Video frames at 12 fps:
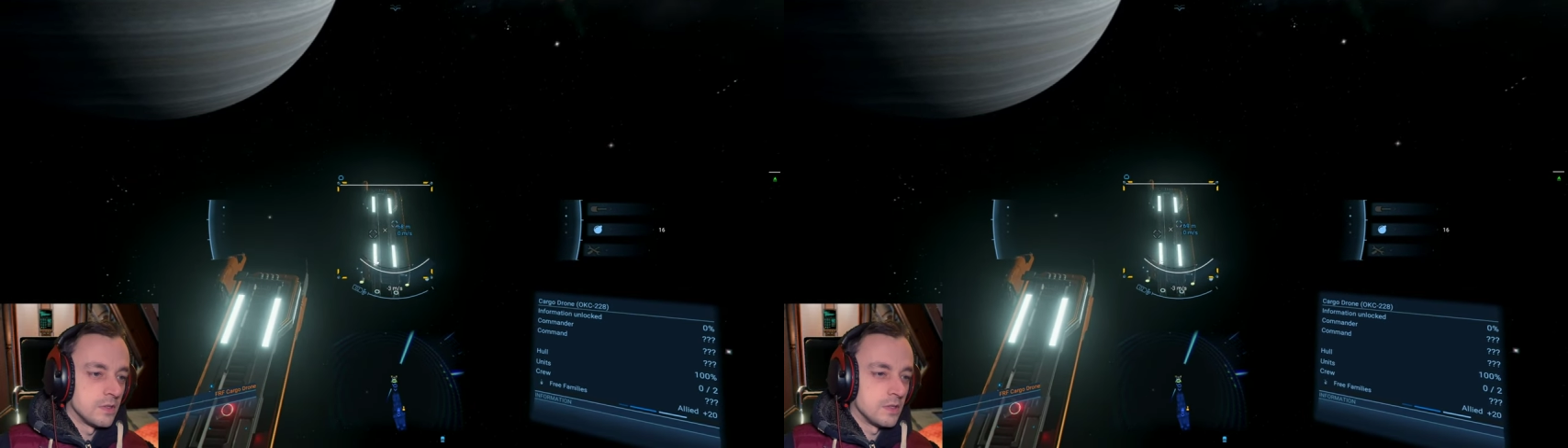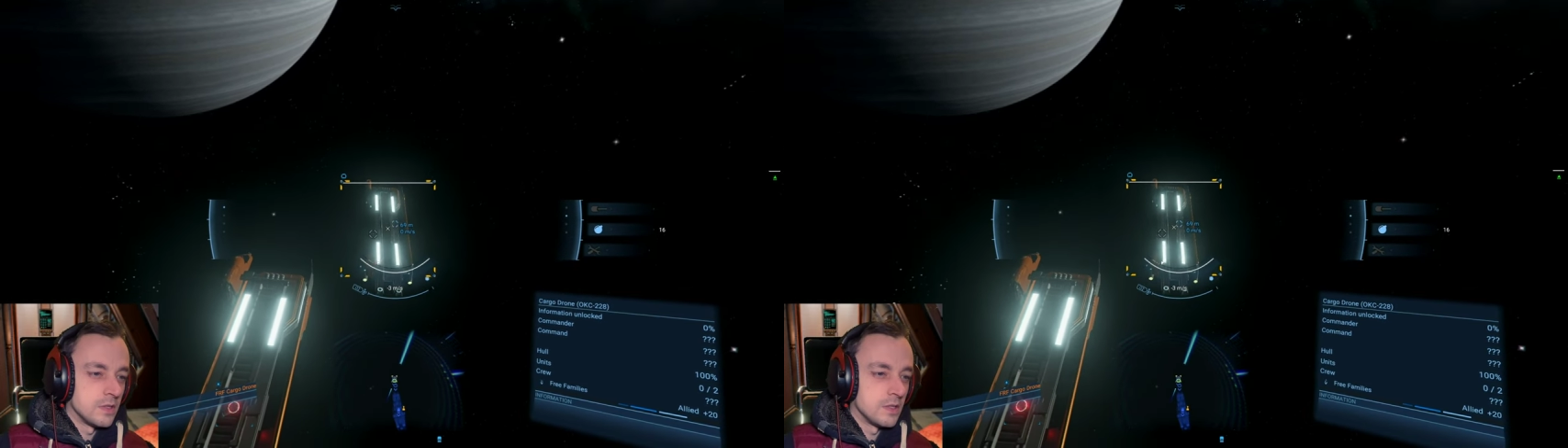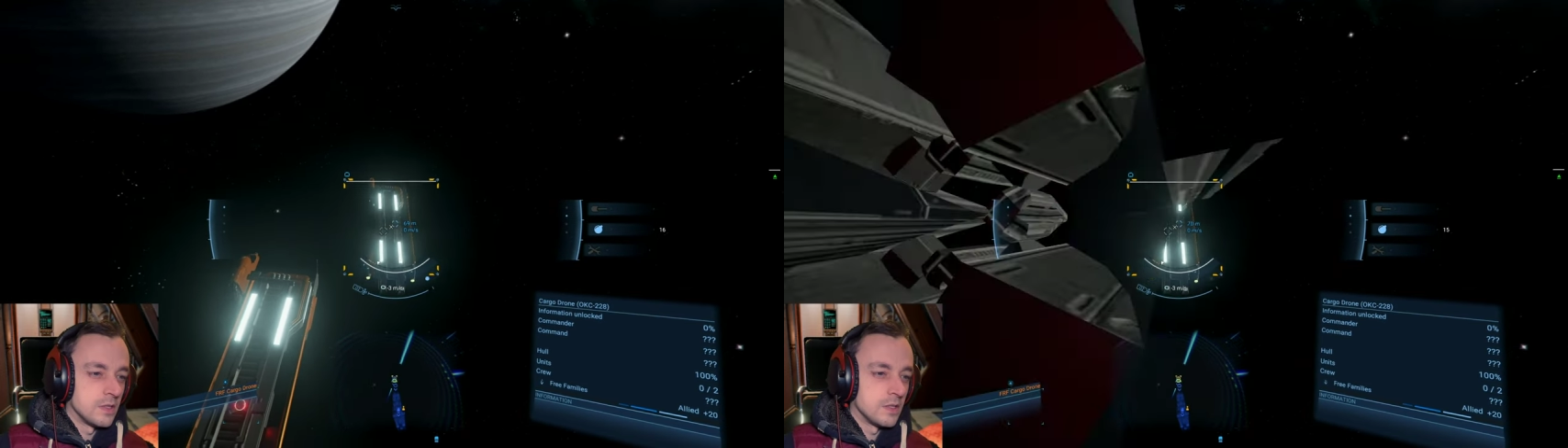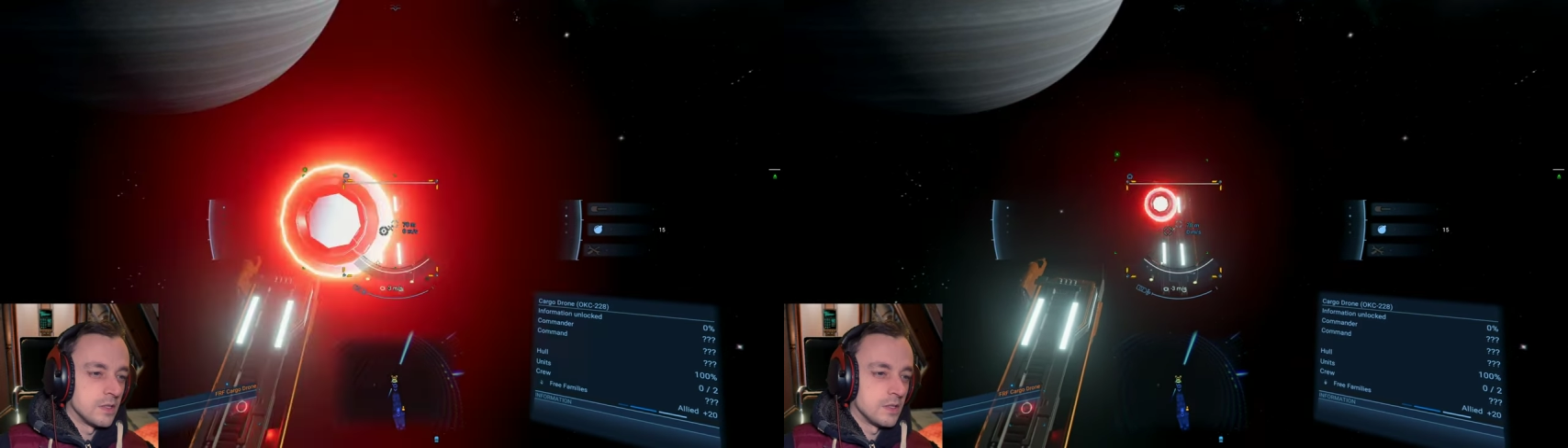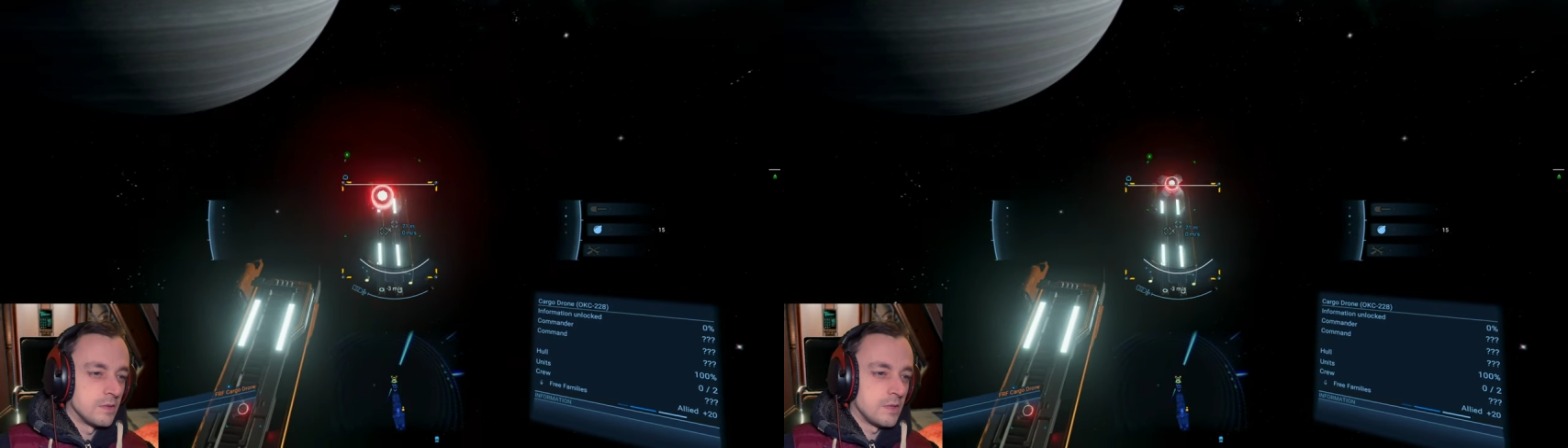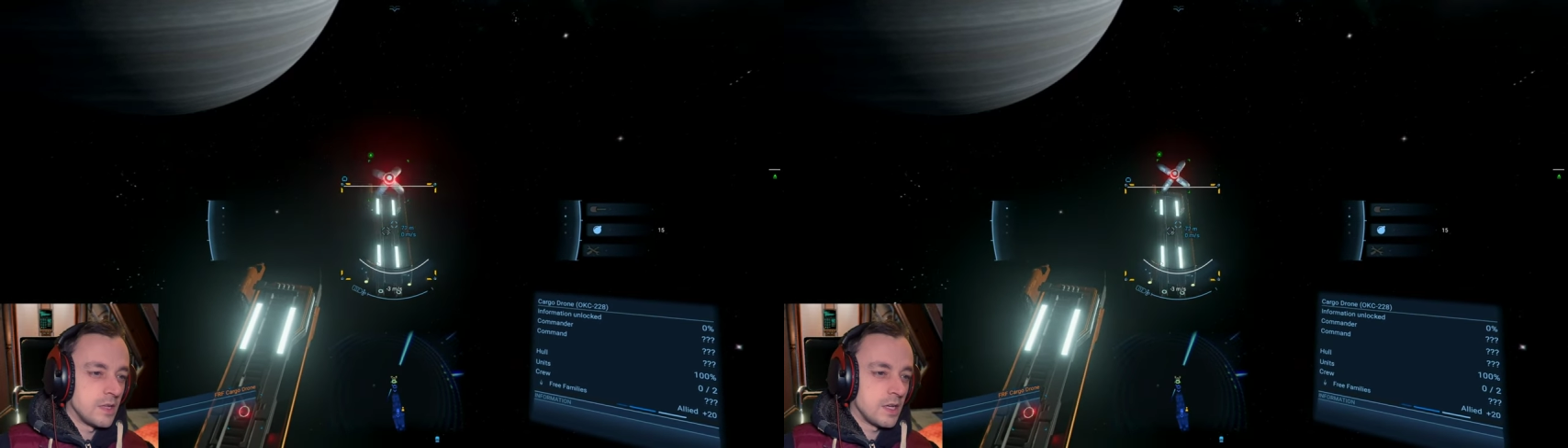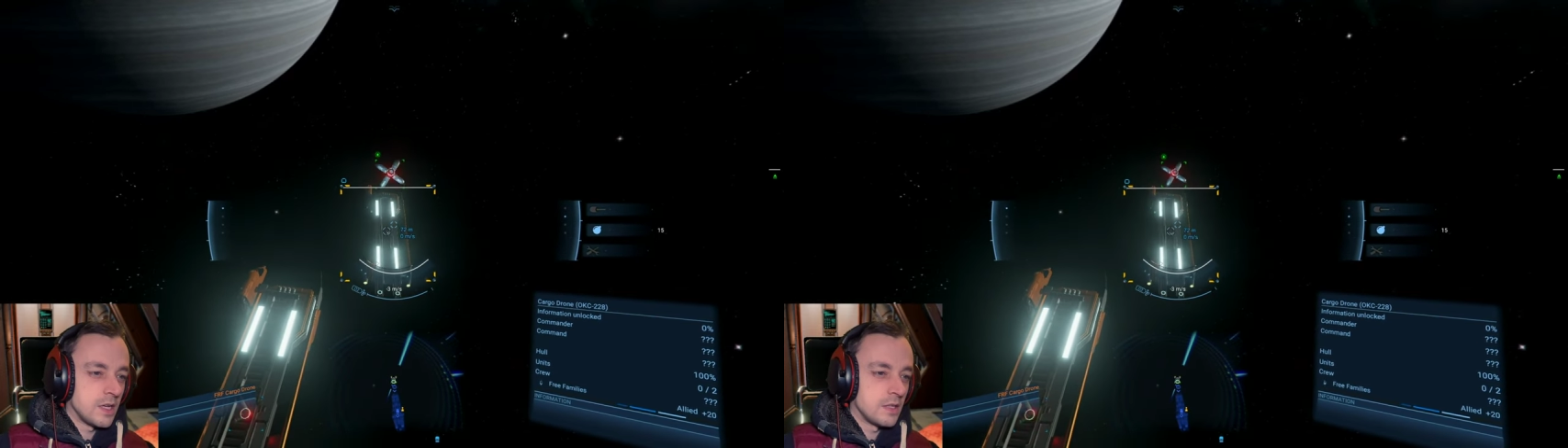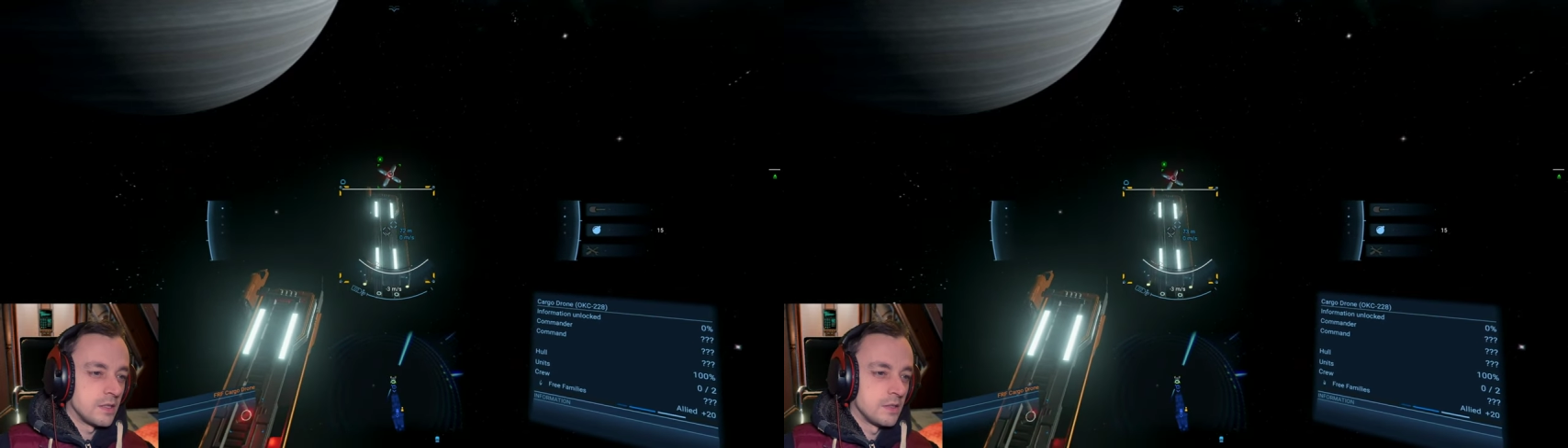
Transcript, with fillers: And yeah.